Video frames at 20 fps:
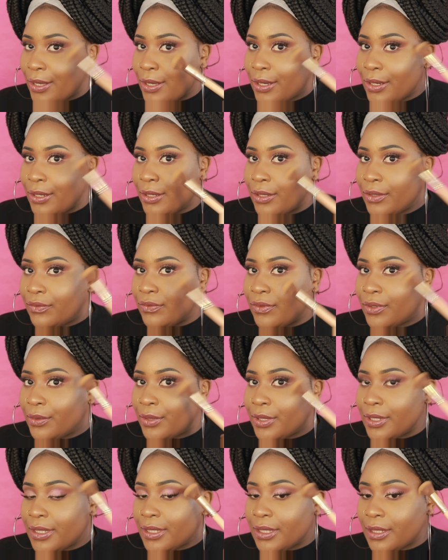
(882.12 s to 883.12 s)
go over
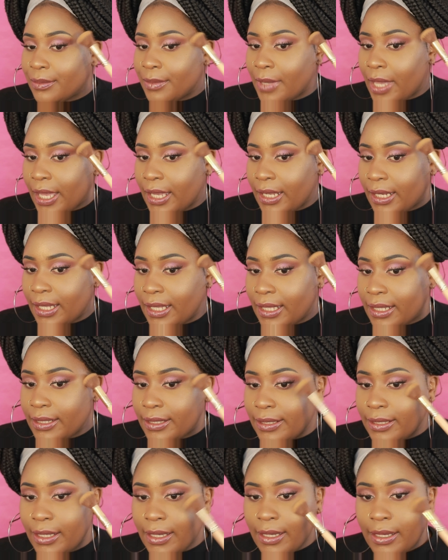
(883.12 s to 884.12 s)
with some
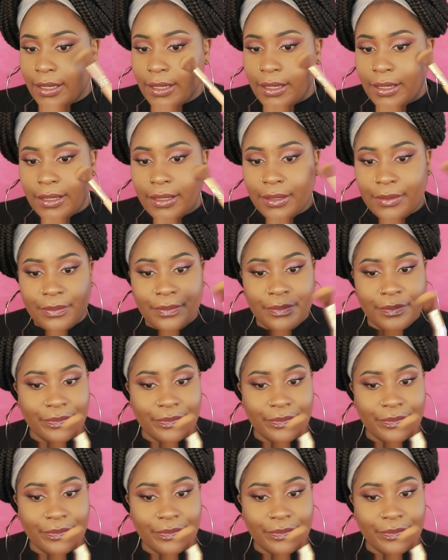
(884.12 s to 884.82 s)
highlighter